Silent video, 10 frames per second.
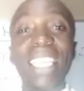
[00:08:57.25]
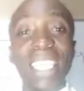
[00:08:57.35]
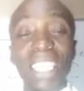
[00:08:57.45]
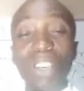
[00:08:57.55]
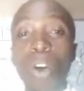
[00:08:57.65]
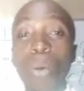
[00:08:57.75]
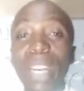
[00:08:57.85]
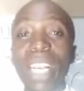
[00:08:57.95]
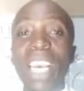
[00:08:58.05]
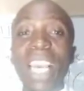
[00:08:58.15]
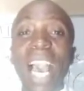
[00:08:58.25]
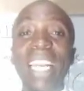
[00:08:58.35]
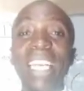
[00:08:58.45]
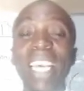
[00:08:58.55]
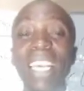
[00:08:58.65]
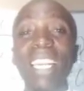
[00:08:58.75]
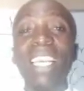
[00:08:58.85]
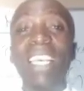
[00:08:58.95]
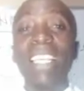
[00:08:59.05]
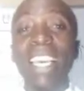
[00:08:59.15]
the HCG hormone and
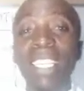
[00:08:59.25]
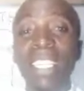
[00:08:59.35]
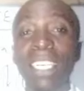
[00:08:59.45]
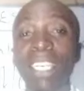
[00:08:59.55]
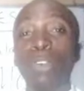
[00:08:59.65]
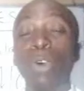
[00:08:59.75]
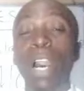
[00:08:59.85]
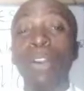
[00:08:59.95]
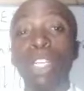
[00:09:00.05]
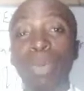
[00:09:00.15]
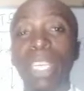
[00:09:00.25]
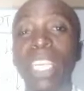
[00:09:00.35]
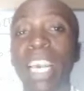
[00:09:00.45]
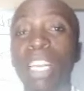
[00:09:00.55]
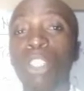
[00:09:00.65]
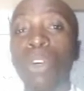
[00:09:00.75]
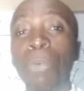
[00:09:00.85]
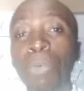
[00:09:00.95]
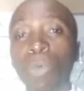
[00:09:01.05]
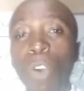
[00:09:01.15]
then yet you are not pregnant.
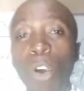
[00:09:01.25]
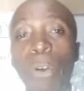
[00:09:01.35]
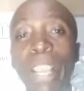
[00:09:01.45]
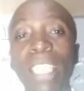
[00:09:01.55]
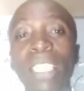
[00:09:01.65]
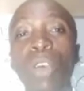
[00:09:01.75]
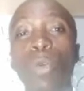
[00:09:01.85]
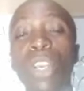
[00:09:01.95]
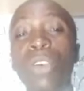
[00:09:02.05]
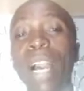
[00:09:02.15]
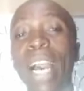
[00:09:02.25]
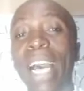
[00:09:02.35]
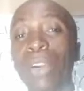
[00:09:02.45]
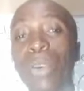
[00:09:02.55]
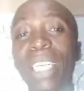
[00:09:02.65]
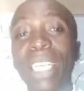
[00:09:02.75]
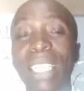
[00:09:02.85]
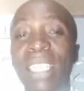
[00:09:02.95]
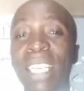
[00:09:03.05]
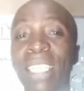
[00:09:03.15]
So always when you are
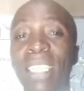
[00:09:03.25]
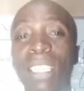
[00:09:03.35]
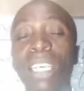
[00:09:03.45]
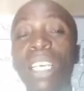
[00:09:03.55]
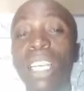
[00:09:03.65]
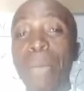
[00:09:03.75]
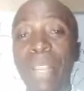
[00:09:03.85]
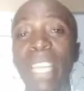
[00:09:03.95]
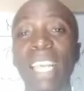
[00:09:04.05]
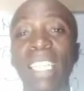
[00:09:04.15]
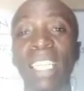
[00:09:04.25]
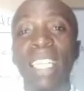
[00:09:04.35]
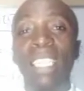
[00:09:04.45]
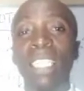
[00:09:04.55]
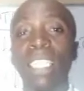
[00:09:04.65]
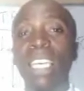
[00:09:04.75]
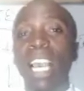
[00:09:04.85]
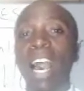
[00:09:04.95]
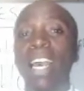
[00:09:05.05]
doing these tests, the pregnancy tests,